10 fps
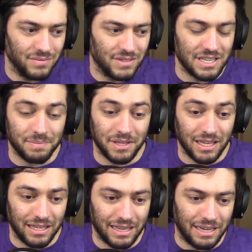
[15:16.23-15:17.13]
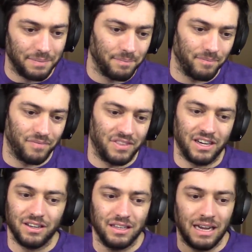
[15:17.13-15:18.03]
Something like that.
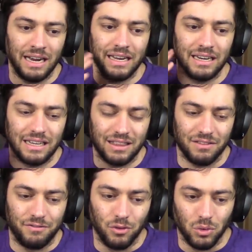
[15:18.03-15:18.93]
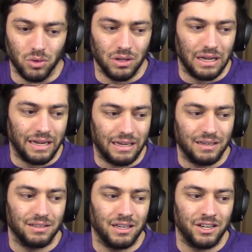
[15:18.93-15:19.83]
I didn't get the full
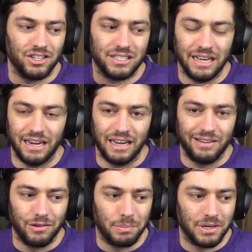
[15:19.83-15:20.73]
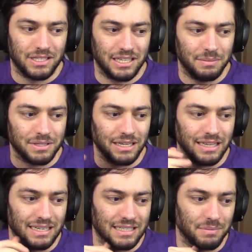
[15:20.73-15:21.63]
like understanding of it, but it seems like
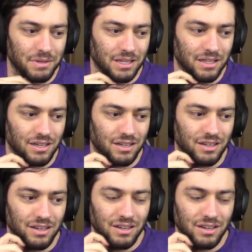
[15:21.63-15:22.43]
that's something they're